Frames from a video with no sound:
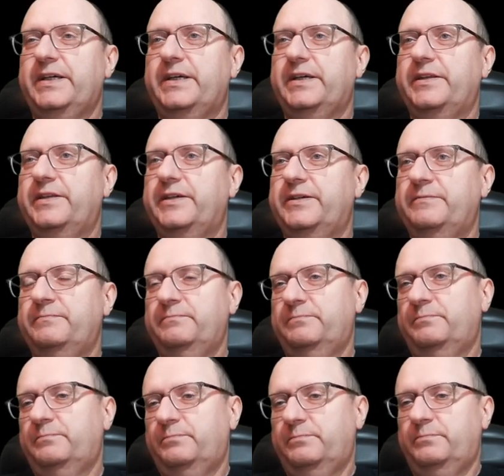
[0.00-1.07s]
And
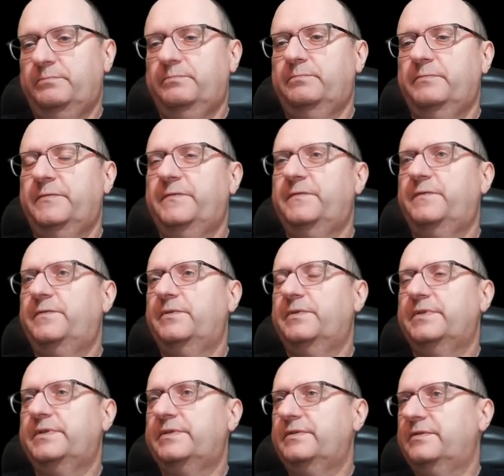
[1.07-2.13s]
then
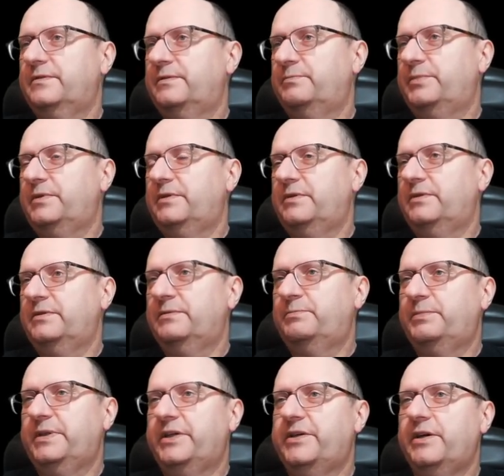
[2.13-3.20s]
first be
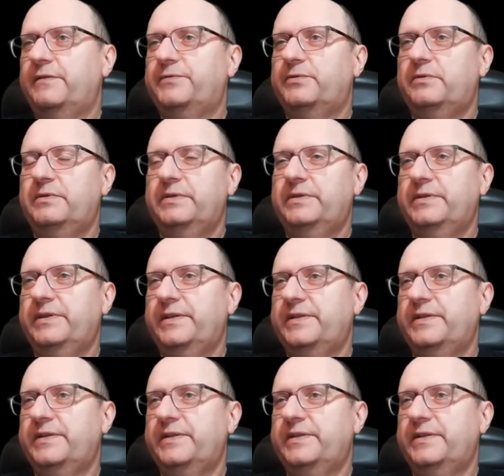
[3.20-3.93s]
careful.